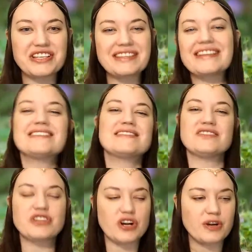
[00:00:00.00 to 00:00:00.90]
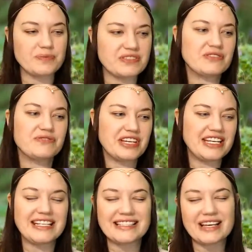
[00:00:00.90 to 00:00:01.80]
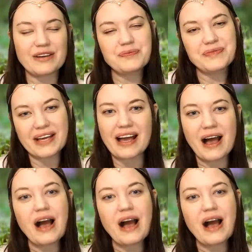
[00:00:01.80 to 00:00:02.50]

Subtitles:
the things in terms of eating them.